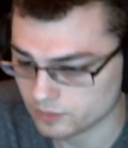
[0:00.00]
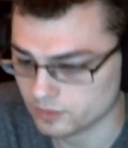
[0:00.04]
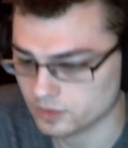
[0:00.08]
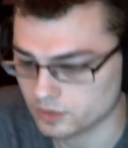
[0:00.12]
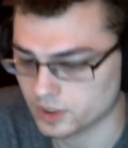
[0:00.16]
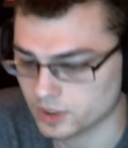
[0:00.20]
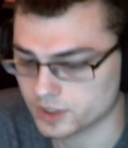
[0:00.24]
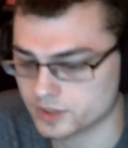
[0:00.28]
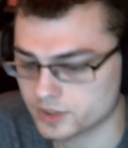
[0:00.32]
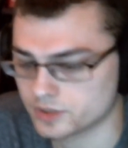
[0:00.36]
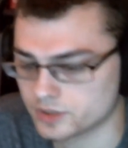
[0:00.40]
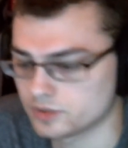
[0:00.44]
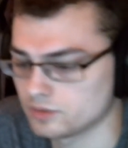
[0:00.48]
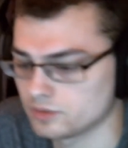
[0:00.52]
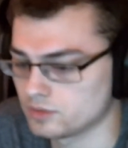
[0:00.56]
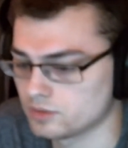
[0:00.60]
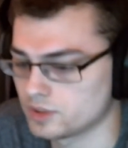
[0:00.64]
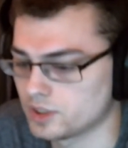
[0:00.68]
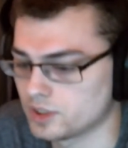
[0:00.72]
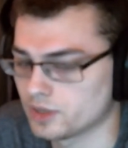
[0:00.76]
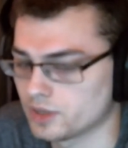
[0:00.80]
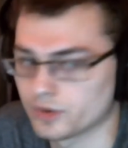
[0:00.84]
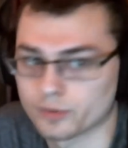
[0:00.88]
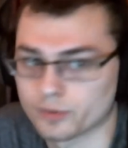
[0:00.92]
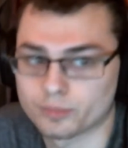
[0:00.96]
let's do
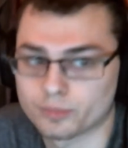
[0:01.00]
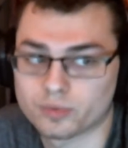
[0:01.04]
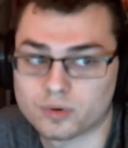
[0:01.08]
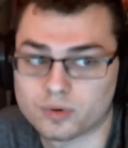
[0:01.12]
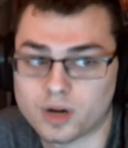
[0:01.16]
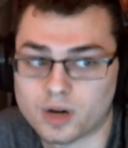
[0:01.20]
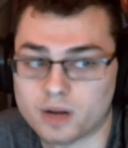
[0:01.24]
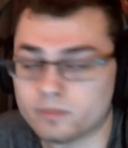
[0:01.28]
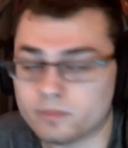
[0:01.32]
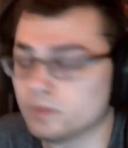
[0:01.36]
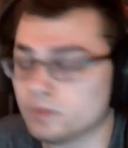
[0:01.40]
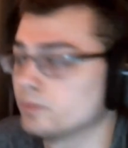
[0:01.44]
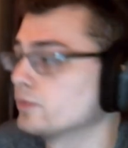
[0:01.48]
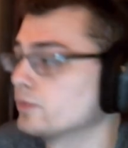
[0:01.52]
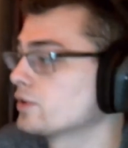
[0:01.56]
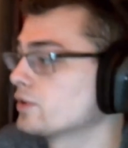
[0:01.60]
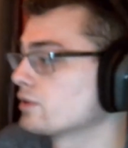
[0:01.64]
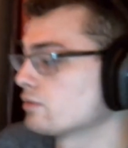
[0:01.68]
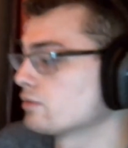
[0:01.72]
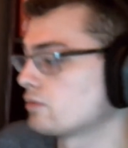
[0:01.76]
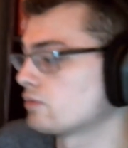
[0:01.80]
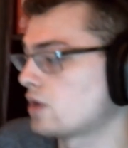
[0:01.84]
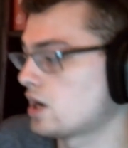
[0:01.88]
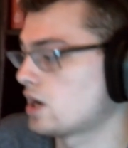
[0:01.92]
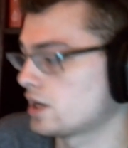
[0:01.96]
another problem with a
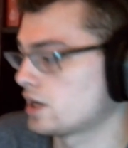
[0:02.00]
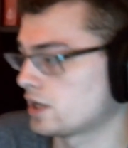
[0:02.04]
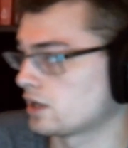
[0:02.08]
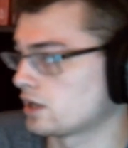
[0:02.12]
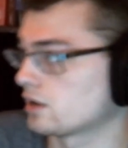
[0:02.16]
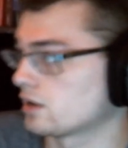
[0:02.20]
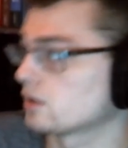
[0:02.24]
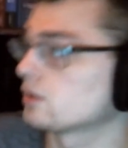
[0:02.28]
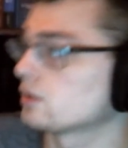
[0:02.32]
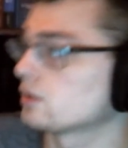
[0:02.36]
rod here.